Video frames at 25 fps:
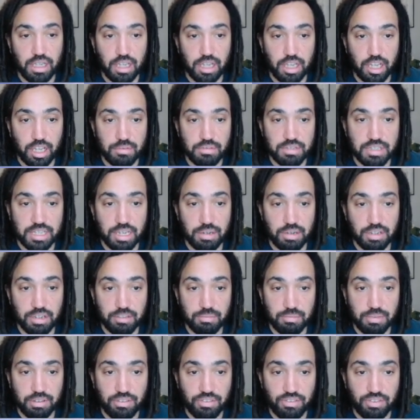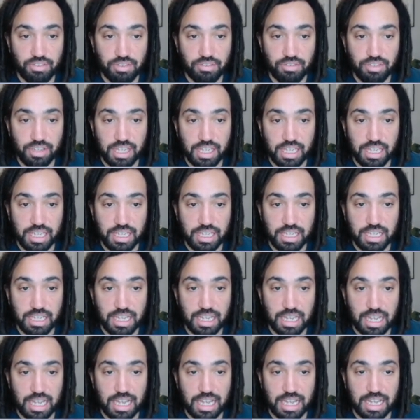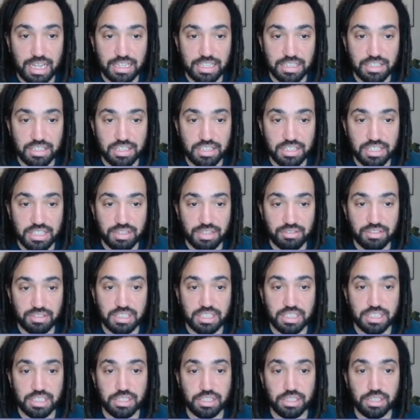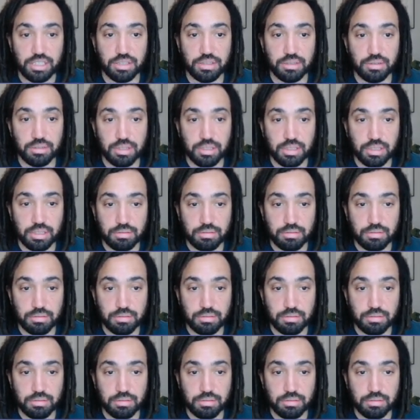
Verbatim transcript: Um, so that will give me 15 and 72.